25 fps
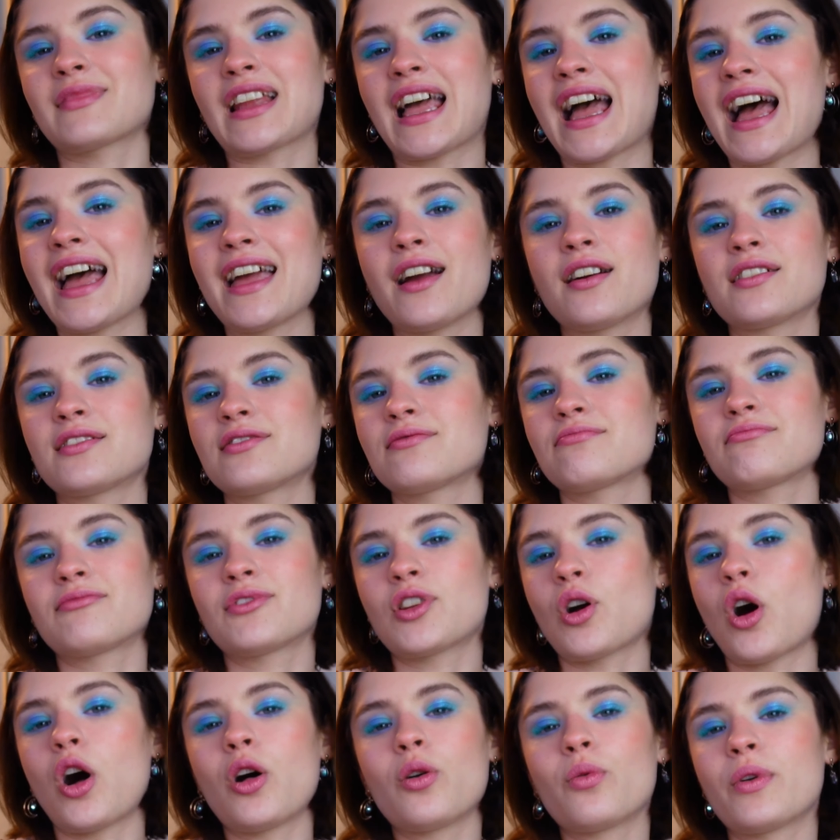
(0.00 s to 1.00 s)
I
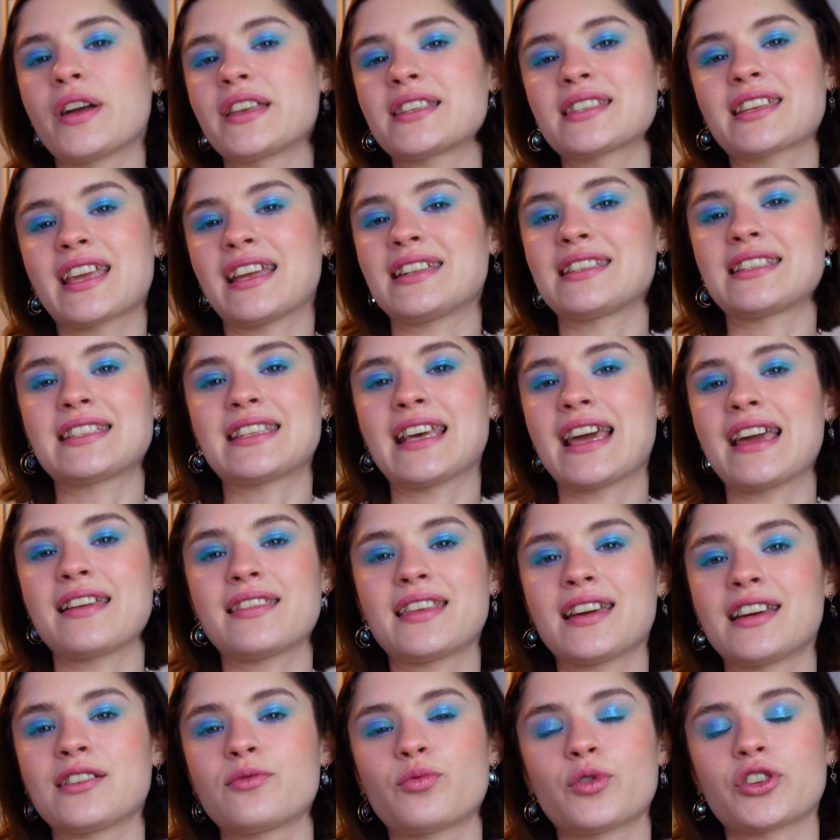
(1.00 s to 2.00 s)
always can say
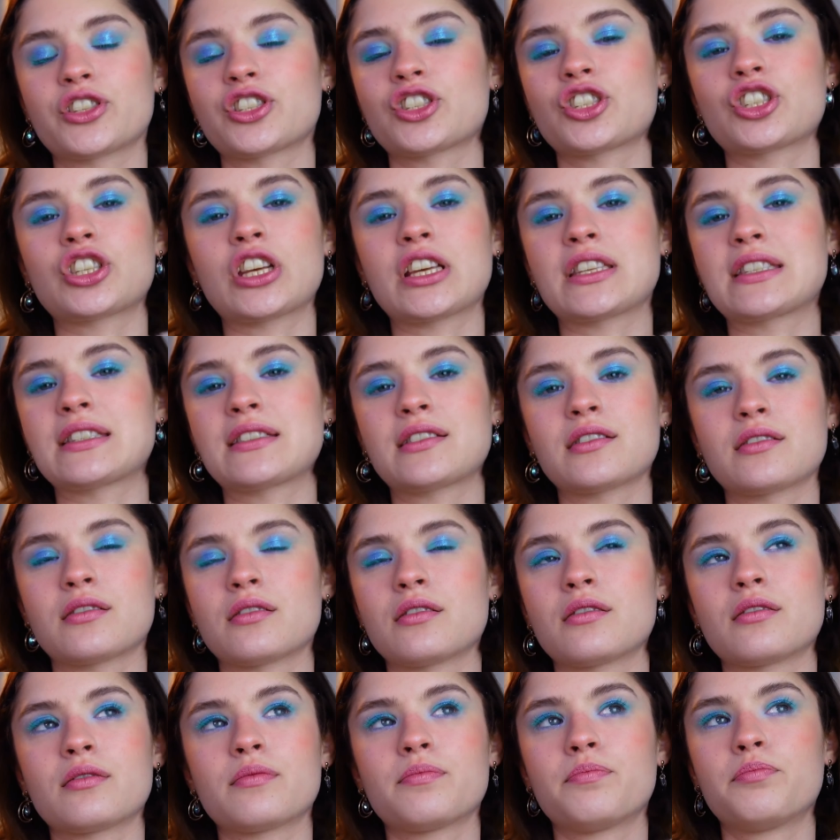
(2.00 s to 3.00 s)
that was just
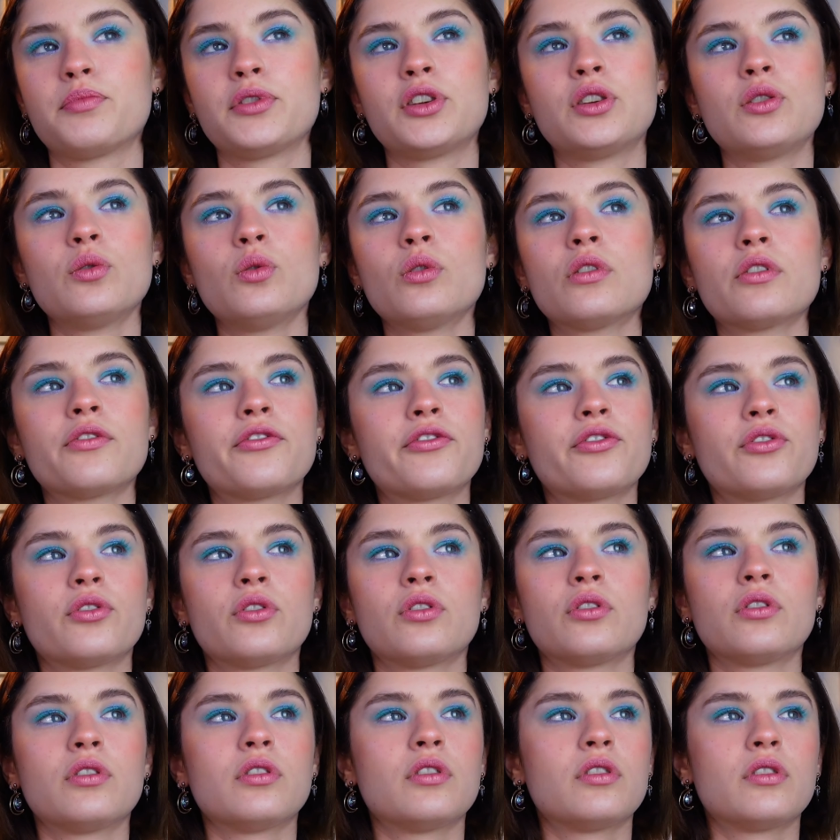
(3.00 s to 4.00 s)
a
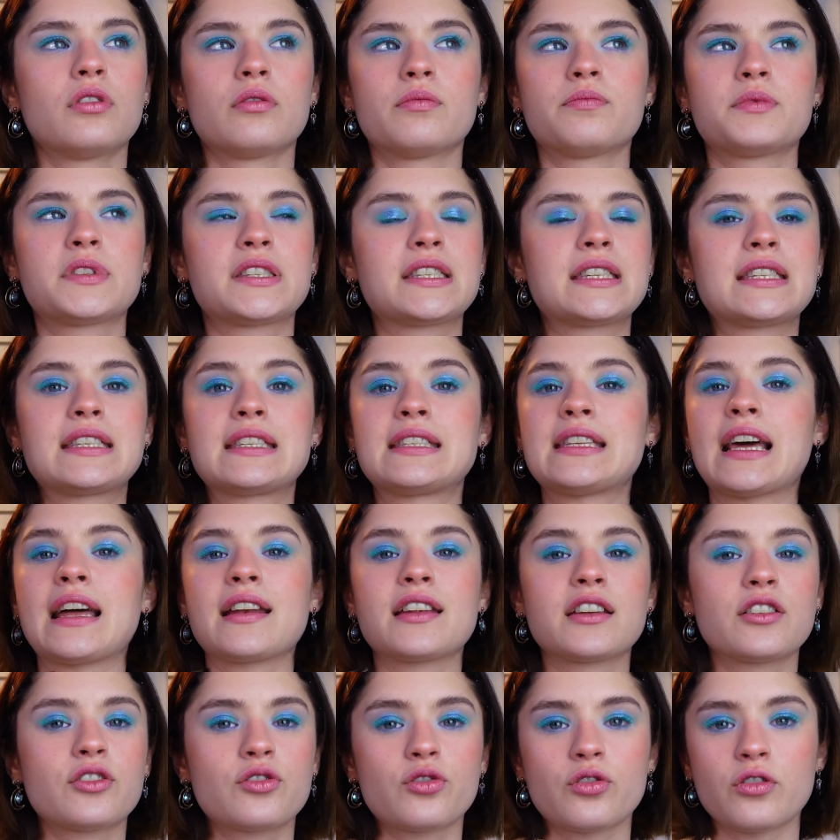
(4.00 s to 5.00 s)
beautiful,
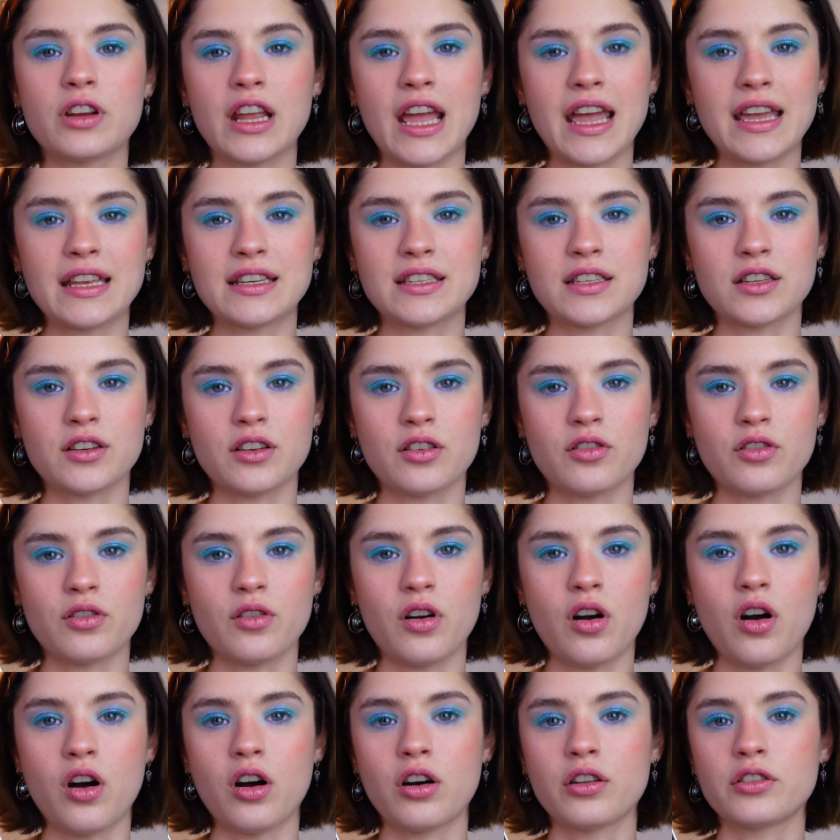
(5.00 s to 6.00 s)
stunning
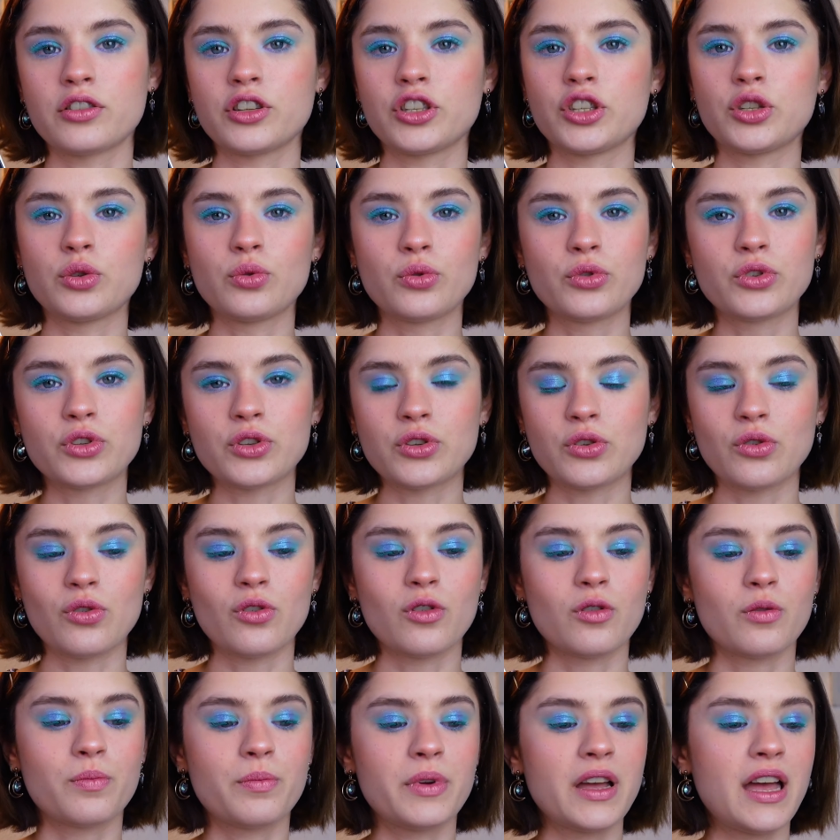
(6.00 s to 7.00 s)
creator on
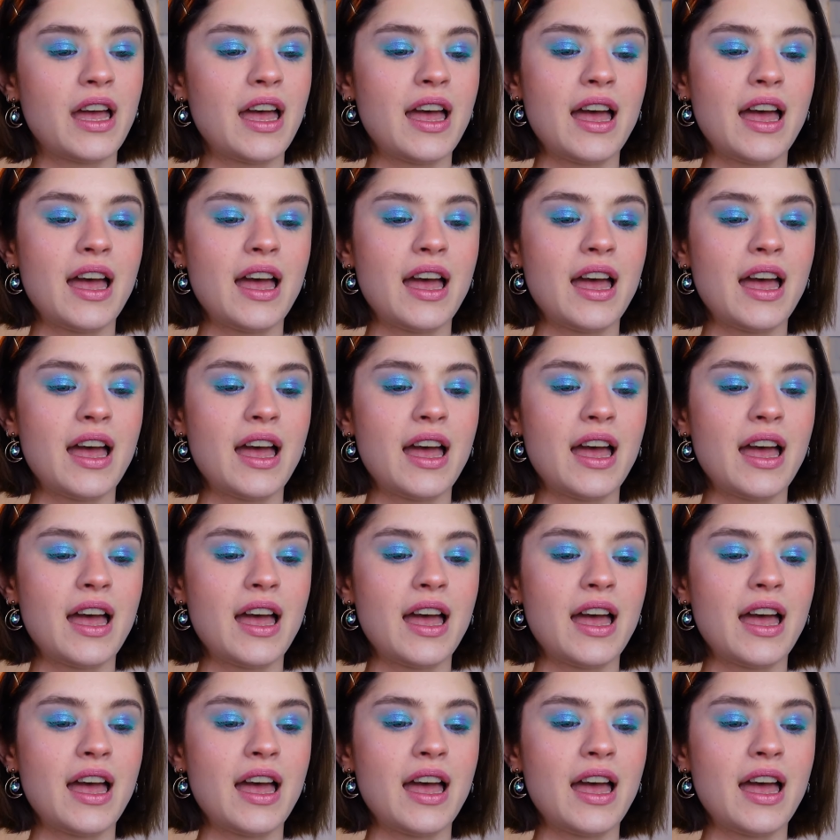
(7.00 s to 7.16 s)
YouTube.